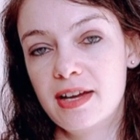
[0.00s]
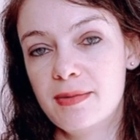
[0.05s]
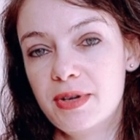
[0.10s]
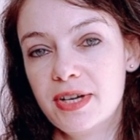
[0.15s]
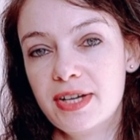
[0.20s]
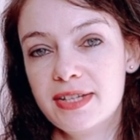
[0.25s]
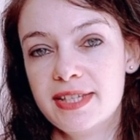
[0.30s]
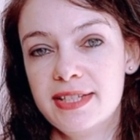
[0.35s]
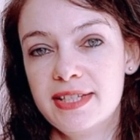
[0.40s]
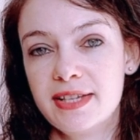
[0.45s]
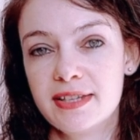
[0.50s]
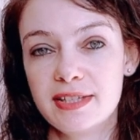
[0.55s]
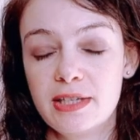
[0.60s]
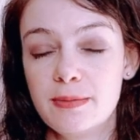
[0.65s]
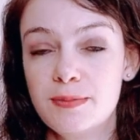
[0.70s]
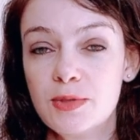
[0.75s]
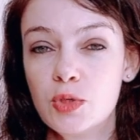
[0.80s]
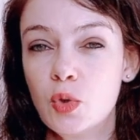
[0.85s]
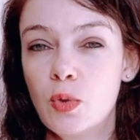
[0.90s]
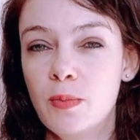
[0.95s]
because it doesn't
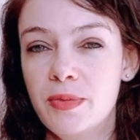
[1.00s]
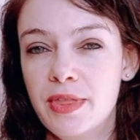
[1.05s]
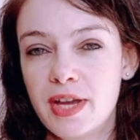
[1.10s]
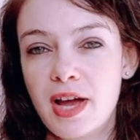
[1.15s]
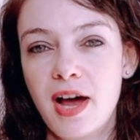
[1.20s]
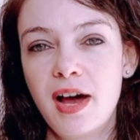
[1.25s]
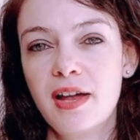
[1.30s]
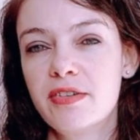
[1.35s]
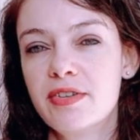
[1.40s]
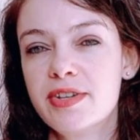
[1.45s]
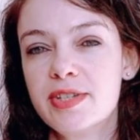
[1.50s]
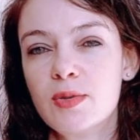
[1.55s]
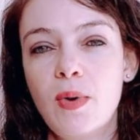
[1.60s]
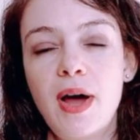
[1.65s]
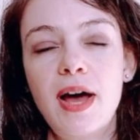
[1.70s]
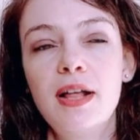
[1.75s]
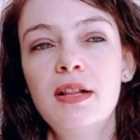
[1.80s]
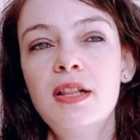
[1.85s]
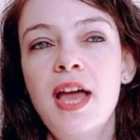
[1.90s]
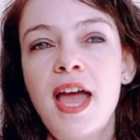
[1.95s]
absorb the colour as
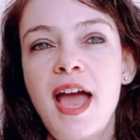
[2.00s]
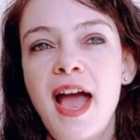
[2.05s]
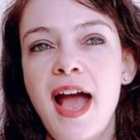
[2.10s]
well,